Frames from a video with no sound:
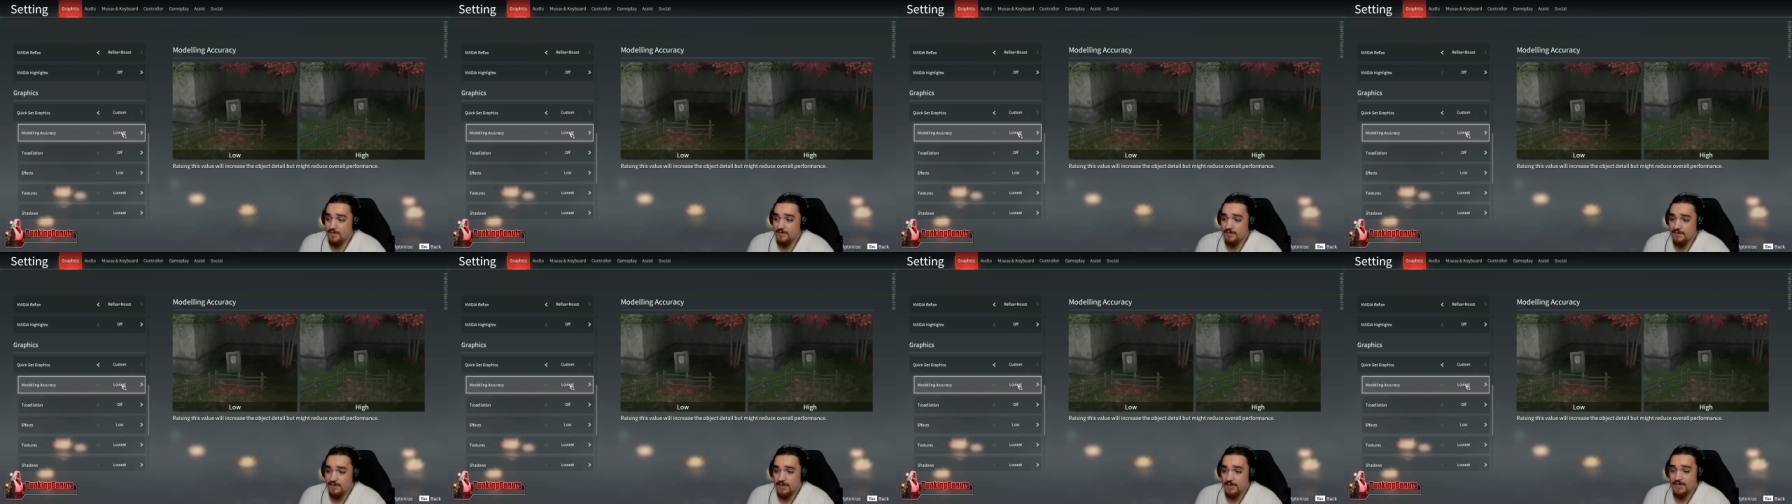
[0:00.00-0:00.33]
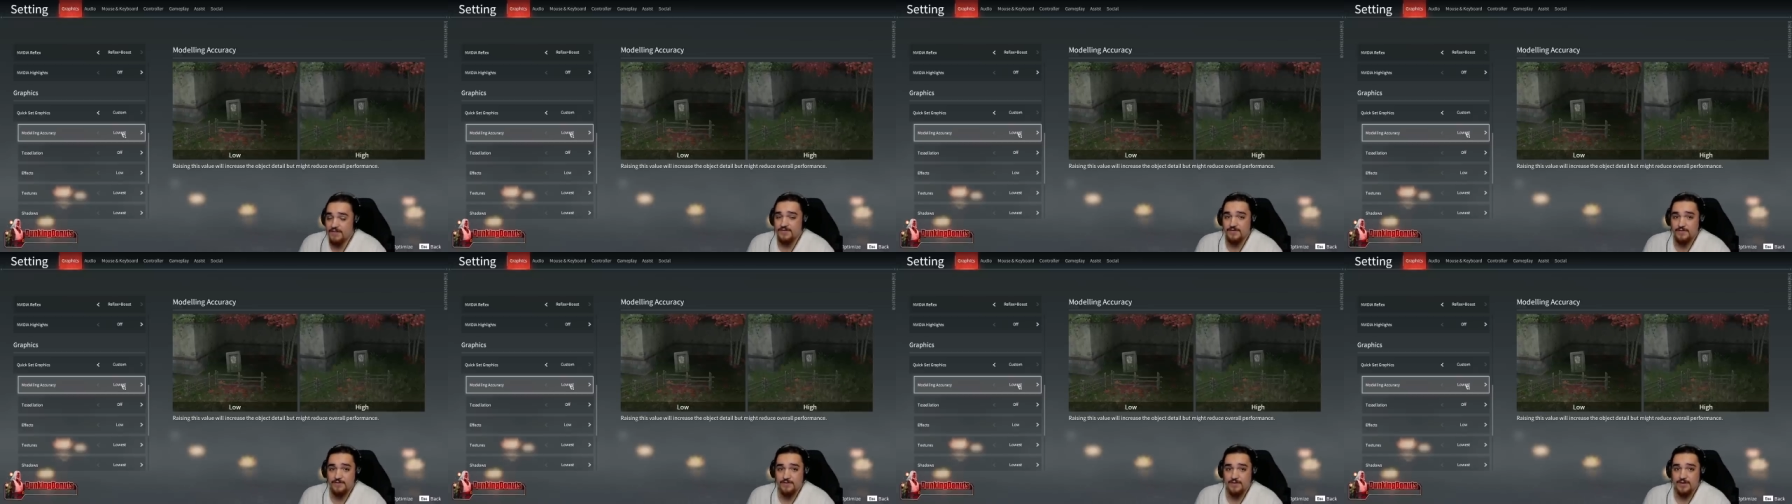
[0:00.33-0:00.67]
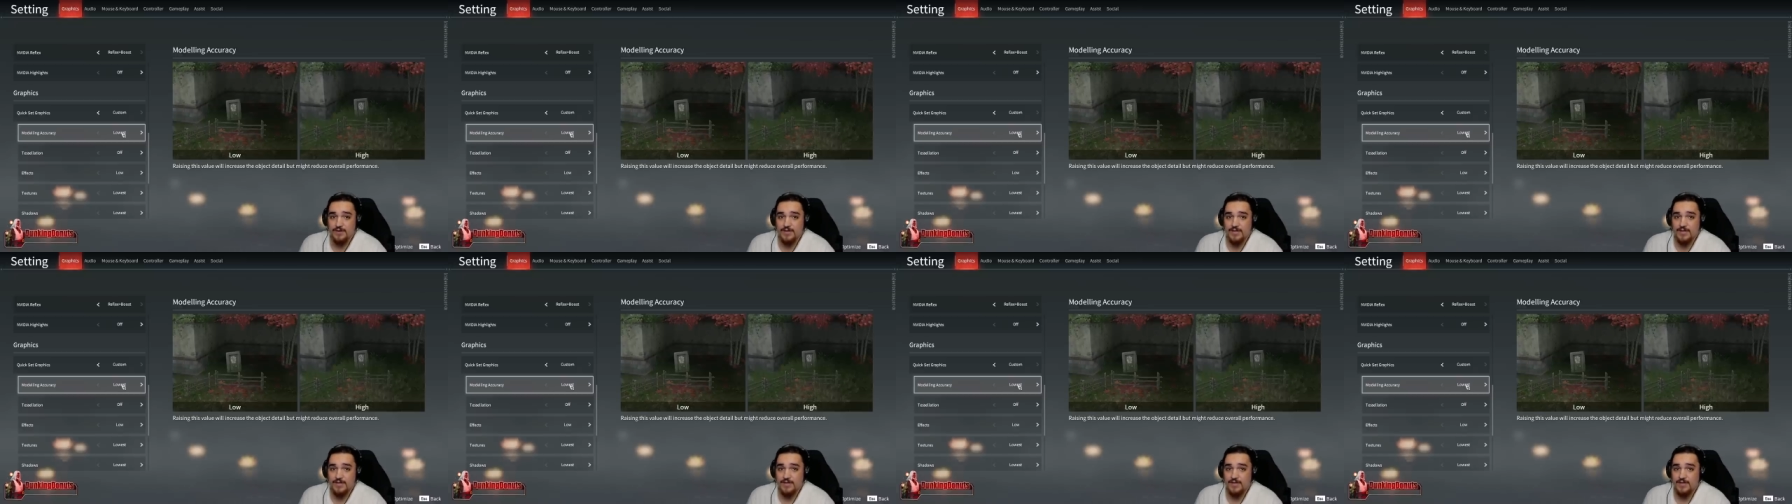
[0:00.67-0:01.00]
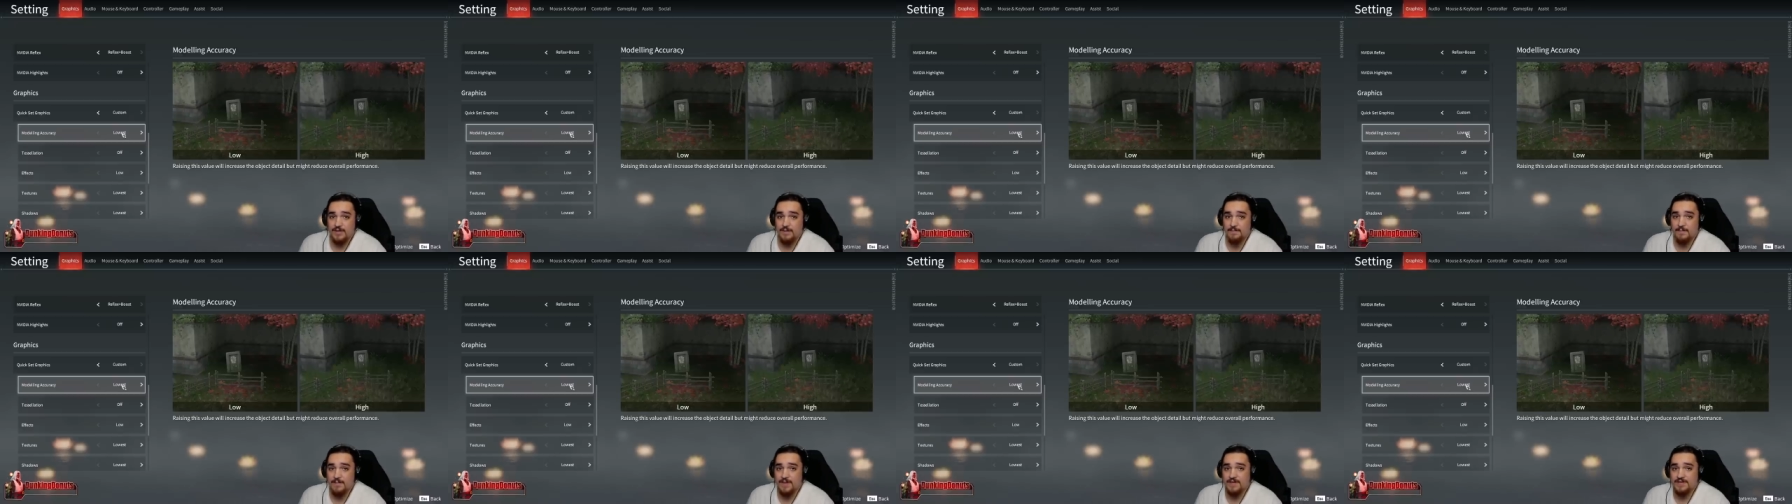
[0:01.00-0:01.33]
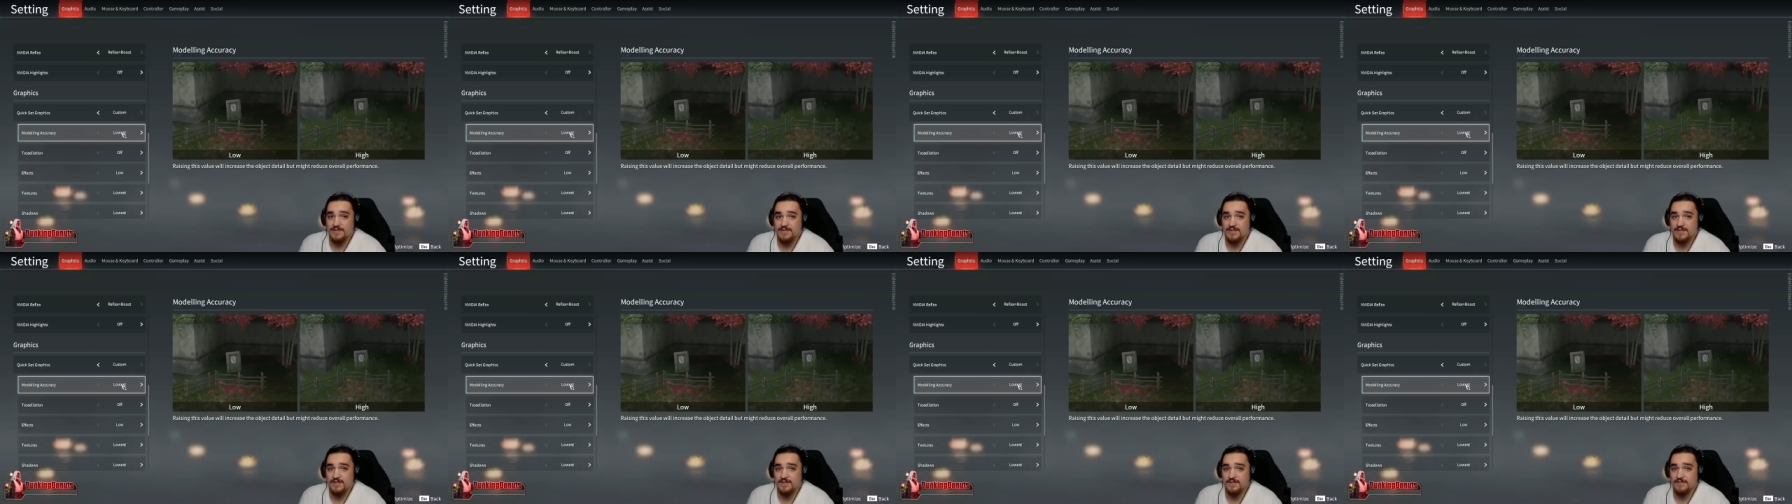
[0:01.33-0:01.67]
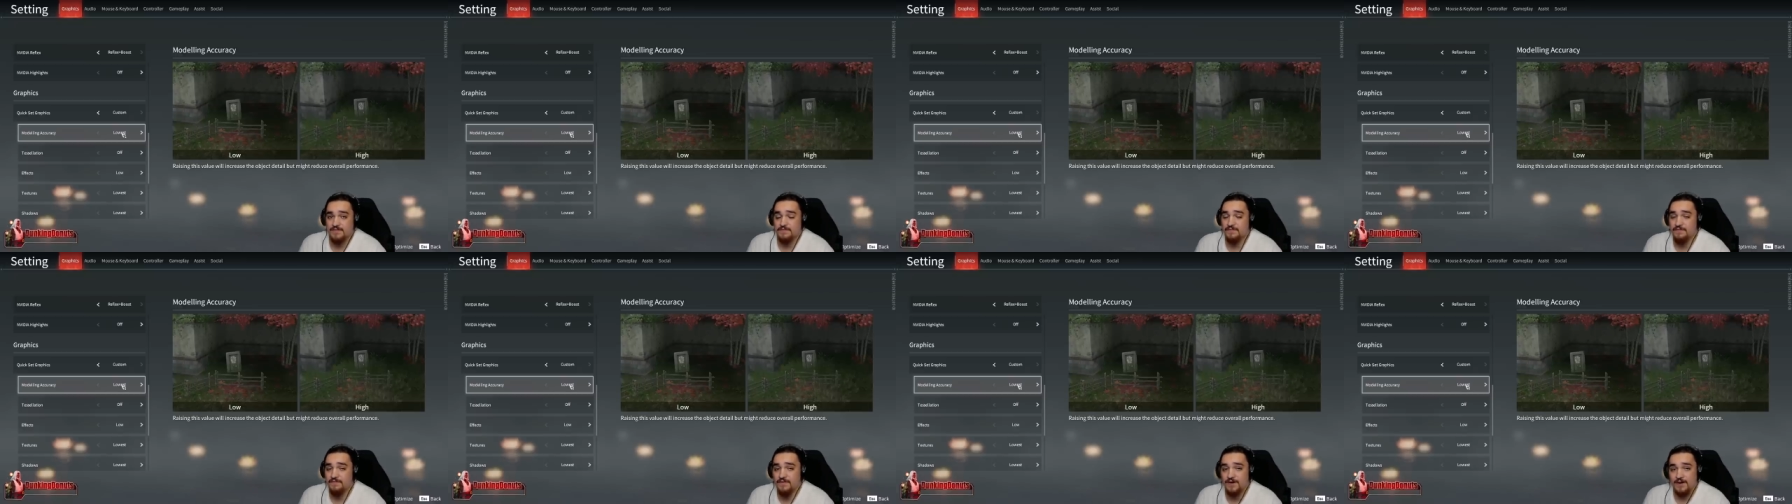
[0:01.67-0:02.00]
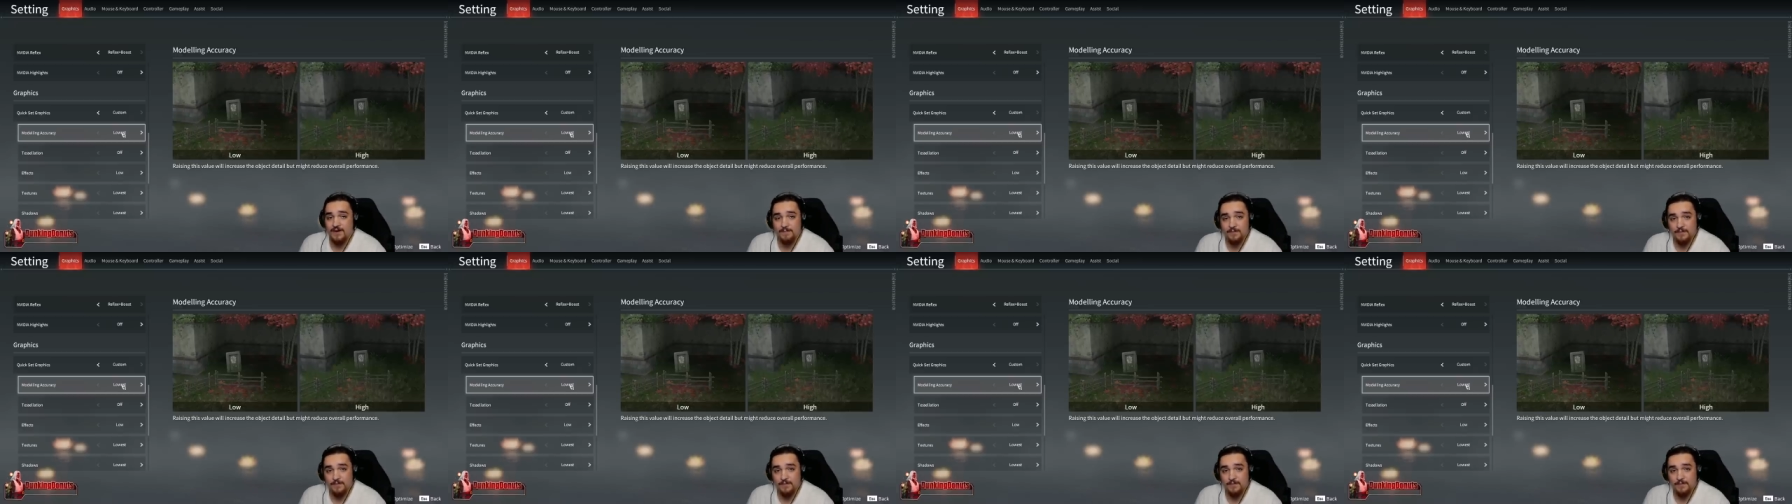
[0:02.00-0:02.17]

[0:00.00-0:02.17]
literally it makes things far